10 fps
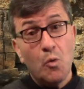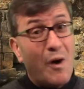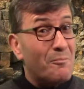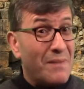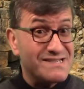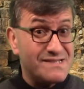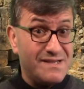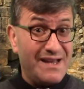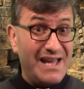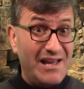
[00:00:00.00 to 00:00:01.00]
One
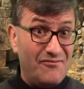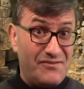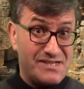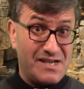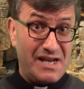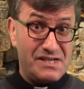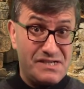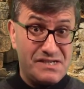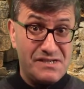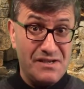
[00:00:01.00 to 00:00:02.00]
must
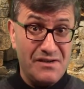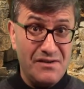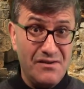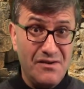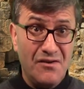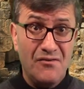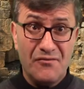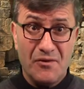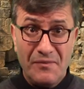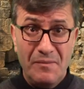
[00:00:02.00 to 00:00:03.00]
emphasize
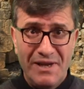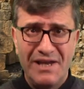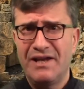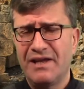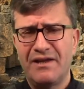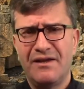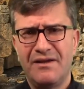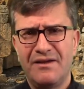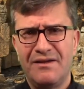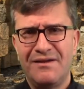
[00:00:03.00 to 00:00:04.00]
from the beginning
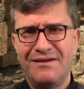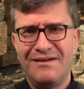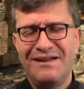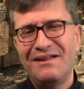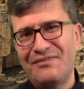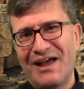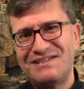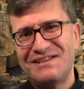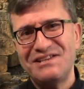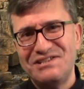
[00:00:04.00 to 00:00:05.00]

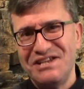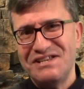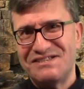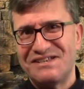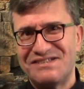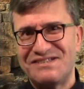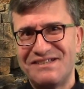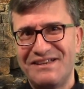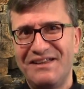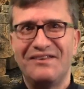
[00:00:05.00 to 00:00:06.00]
that
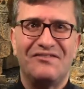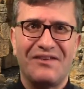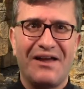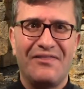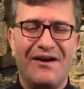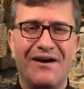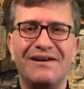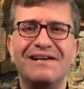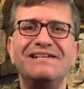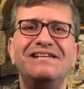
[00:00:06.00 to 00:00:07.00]
Jesus is neither
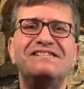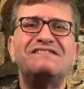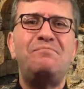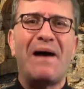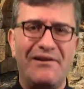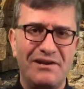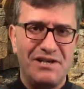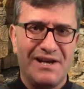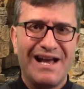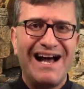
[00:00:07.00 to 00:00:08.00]

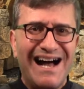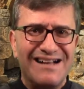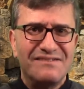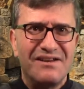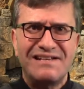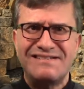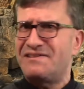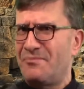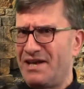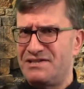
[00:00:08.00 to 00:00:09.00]
disparaging,
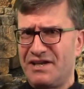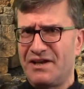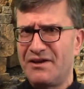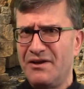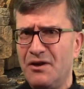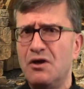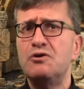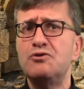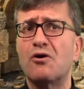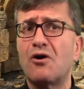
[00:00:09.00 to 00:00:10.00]
underestimating,
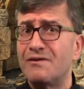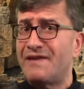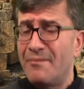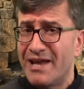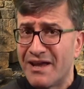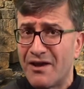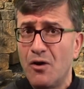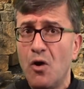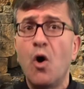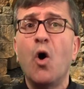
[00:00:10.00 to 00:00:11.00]
nor condemning
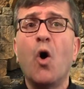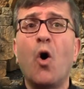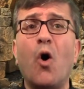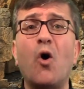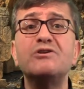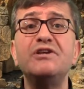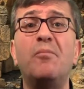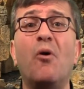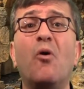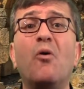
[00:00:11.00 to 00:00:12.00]

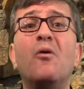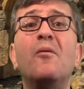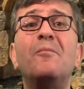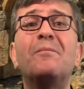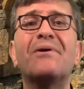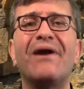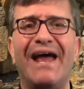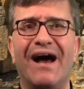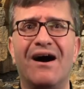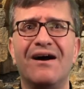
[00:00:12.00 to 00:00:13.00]
audible
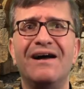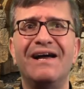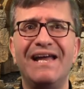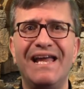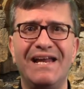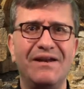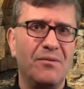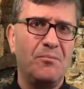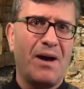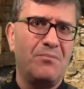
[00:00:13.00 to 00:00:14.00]
prayer
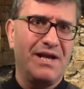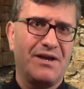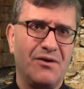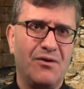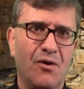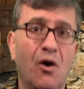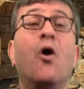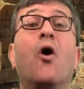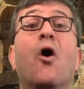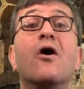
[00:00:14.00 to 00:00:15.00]
in public,
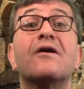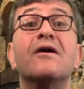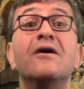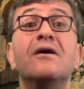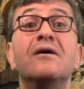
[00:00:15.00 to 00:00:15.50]
or